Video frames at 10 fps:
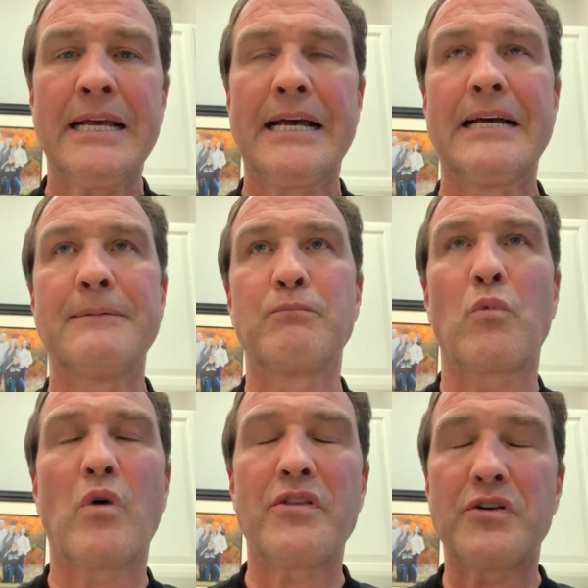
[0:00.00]

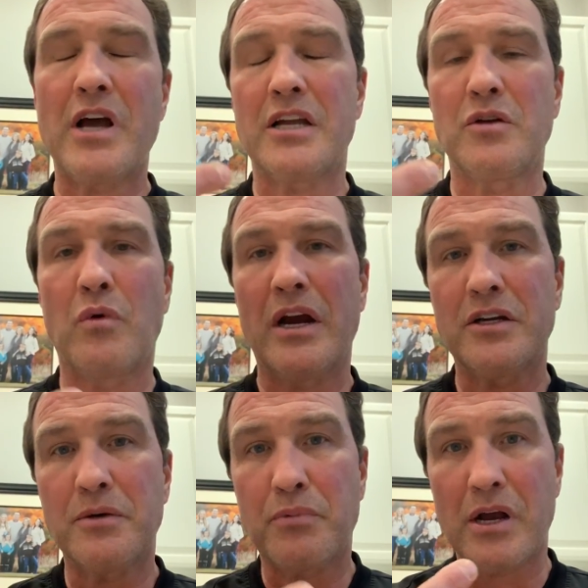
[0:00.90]
Whether or not you wear
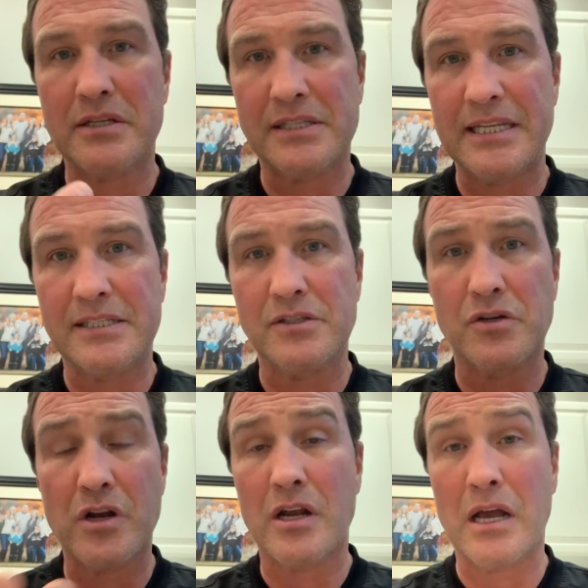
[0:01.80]
your prosthesis
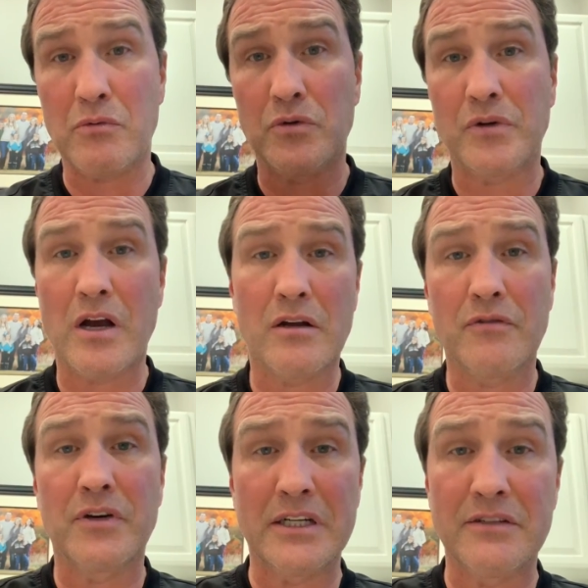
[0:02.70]
or not, I will have gone
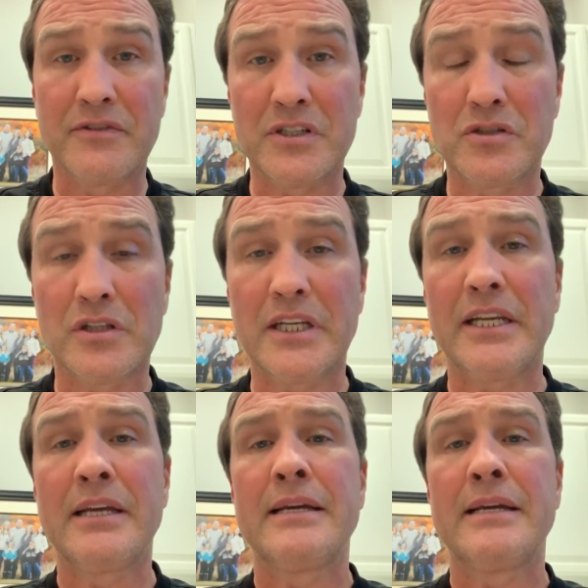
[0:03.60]
over individually,